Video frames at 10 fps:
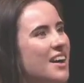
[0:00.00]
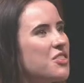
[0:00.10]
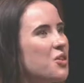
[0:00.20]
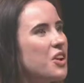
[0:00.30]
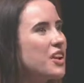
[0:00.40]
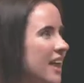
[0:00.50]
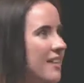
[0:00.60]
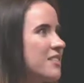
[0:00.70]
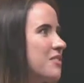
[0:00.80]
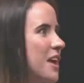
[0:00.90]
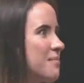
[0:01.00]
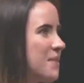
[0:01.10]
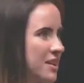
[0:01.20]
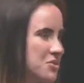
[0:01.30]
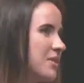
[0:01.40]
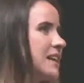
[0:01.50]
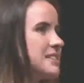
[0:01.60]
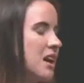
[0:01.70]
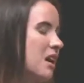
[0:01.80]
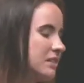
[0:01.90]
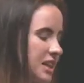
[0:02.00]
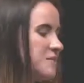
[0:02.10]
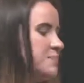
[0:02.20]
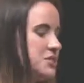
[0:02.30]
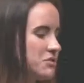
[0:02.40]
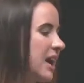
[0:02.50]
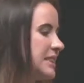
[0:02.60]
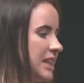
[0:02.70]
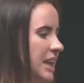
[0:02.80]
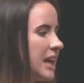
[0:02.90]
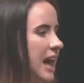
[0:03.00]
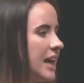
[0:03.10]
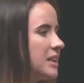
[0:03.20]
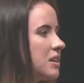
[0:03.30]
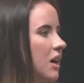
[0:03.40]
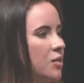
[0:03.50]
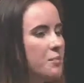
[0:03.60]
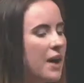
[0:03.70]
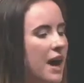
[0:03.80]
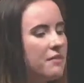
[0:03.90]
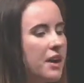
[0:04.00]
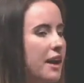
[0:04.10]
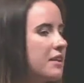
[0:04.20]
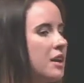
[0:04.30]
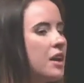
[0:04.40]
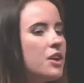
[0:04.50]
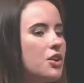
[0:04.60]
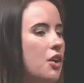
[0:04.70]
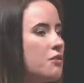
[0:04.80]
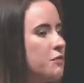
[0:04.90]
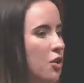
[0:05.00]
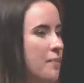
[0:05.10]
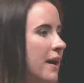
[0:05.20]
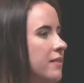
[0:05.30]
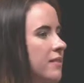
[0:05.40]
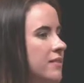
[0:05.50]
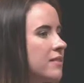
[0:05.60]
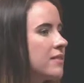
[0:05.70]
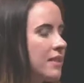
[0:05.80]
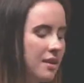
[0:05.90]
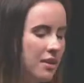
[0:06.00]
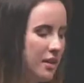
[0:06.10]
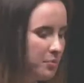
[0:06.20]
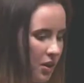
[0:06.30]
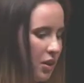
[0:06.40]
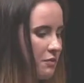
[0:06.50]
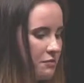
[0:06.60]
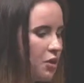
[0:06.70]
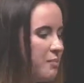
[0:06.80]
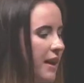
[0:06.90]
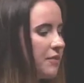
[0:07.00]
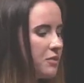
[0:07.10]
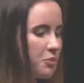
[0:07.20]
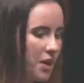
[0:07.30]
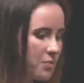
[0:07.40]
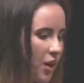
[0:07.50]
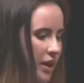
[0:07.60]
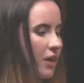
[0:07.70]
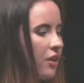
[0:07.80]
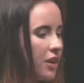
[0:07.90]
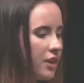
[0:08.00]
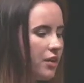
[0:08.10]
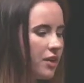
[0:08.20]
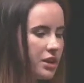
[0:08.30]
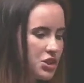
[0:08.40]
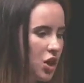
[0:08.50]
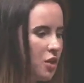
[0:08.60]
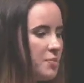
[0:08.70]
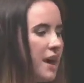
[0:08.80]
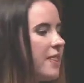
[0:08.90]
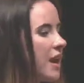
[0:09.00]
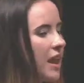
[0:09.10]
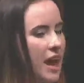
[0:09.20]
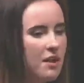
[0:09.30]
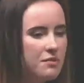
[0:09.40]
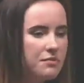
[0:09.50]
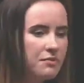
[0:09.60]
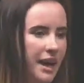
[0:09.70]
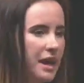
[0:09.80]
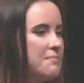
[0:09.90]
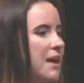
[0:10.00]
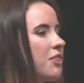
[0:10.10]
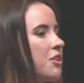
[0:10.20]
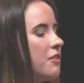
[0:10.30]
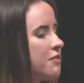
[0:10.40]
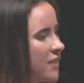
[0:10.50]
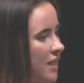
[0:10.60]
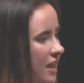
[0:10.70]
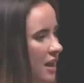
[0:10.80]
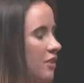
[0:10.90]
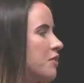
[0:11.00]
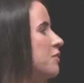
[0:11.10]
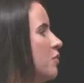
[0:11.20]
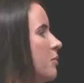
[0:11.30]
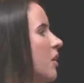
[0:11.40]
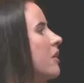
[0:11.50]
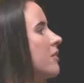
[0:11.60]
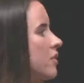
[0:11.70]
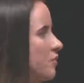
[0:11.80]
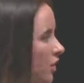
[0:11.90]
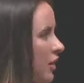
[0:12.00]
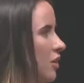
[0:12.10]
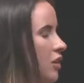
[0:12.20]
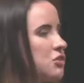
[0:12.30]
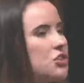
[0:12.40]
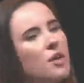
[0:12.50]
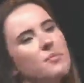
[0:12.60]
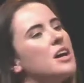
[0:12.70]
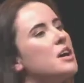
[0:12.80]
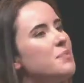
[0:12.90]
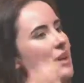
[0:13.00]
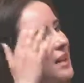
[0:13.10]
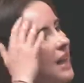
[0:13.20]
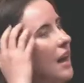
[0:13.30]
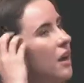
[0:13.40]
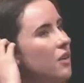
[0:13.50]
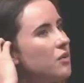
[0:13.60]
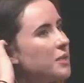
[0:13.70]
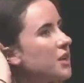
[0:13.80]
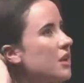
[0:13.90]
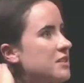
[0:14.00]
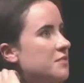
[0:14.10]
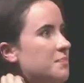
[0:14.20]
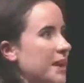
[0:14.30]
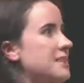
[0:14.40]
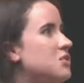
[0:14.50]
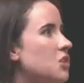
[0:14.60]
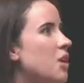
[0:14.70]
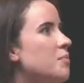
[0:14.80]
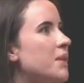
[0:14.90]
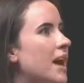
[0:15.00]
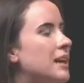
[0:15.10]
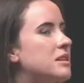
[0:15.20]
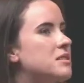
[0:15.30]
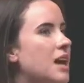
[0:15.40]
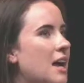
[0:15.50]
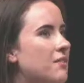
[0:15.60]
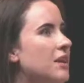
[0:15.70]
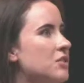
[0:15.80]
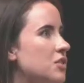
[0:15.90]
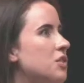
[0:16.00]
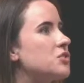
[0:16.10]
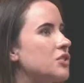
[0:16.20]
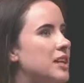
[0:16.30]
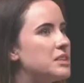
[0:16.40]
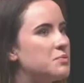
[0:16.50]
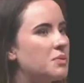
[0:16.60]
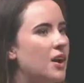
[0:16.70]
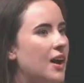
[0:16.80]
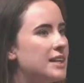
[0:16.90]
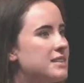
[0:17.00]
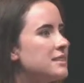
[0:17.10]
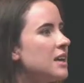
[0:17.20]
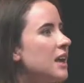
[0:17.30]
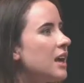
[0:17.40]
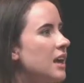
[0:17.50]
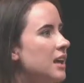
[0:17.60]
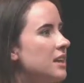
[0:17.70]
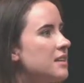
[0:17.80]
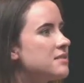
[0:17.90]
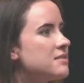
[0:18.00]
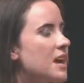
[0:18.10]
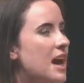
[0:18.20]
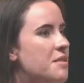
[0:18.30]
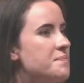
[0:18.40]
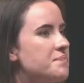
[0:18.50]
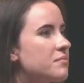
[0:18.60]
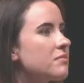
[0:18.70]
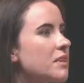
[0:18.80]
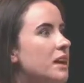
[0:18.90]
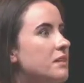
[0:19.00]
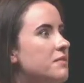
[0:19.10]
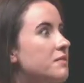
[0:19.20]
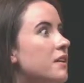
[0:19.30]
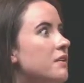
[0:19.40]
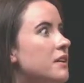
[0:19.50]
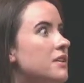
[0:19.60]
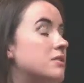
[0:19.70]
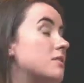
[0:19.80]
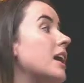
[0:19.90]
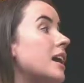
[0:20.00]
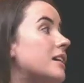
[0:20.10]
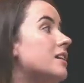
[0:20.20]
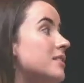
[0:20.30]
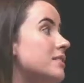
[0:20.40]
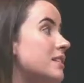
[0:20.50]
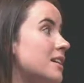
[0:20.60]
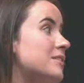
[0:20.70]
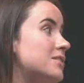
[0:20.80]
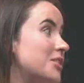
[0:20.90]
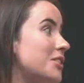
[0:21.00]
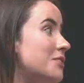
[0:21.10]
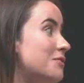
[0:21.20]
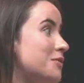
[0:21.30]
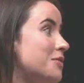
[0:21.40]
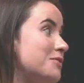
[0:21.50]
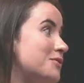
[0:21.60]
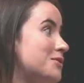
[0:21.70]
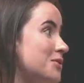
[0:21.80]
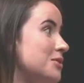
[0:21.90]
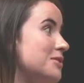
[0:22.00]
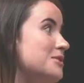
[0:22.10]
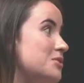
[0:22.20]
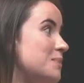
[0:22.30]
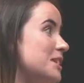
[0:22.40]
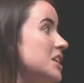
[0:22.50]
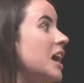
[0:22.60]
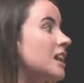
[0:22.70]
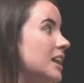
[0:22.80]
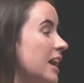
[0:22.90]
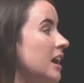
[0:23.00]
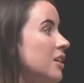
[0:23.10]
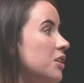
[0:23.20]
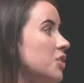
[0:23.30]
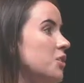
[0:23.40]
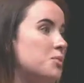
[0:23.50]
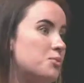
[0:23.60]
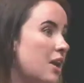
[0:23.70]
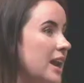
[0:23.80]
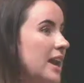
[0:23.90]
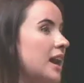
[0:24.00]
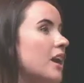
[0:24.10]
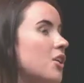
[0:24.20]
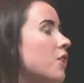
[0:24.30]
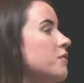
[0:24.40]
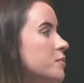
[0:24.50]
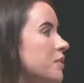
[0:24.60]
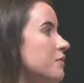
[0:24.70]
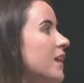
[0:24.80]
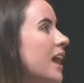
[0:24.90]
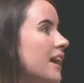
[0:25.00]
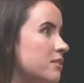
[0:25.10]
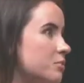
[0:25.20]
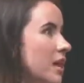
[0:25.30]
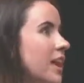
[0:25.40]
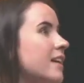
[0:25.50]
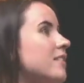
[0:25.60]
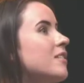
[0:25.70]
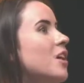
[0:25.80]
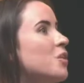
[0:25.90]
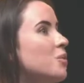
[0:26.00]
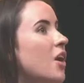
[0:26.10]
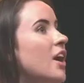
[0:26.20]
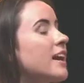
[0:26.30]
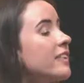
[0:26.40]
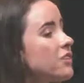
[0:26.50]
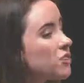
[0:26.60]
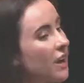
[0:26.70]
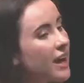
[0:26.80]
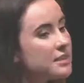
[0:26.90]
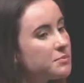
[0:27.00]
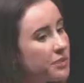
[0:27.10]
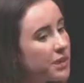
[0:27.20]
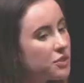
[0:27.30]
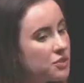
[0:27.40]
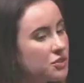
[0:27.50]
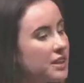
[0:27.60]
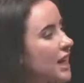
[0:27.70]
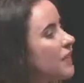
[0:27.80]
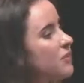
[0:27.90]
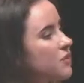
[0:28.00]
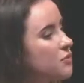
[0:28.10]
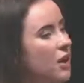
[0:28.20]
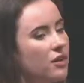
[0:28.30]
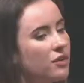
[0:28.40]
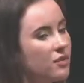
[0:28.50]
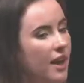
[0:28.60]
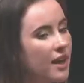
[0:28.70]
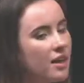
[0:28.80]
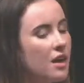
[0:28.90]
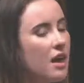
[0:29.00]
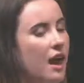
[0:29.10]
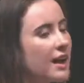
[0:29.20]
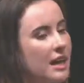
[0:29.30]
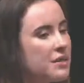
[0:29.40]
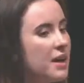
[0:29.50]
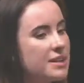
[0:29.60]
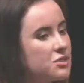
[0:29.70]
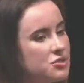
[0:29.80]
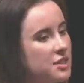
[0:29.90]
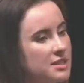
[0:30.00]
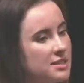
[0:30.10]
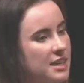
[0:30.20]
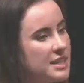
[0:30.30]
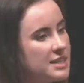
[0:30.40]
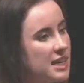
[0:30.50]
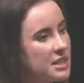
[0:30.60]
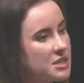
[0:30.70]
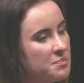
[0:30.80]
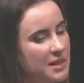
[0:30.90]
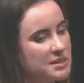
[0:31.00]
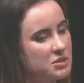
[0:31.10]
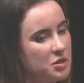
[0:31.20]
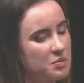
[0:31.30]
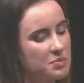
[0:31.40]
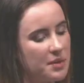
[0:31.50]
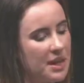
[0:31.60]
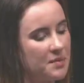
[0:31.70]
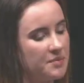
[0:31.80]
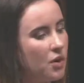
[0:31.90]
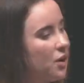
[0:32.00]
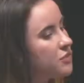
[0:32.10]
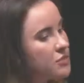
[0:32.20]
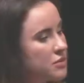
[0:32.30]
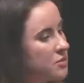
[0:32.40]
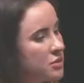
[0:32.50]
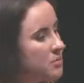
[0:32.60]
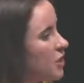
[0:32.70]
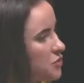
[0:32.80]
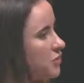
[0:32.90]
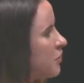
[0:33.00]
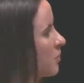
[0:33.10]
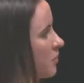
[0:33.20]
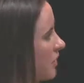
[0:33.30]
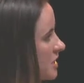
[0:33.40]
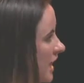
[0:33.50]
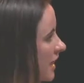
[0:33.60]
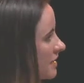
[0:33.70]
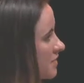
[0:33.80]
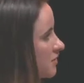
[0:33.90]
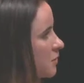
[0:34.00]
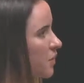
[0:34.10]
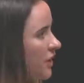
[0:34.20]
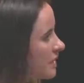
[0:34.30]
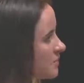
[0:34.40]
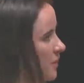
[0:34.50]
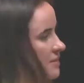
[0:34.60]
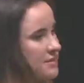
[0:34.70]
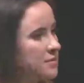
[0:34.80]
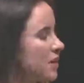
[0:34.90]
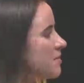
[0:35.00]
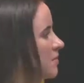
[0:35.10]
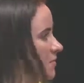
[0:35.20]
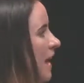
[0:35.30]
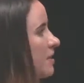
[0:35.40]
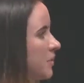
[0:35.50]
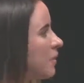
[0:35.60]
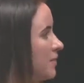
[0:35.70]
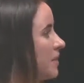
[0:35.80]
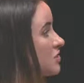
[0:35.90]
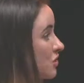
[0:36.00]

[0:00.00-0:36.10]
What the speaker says: thought, yes, if I'm a director, I'll just be directing, and I'll have, like, you know, a block of four months where I'm working on a job, and then I'll have like a month off, and then another four blocks of working on a job. But now, because of Bus.Stop and having a social enterprise, it is it's very unique, you know, to be juggling, you know, running a not-for-profit as well as work, and then trying to bring the two together as well, because I get my students that I teach at Bus.Stop onto commercial film projects for work experience and sometimes some paid employment too.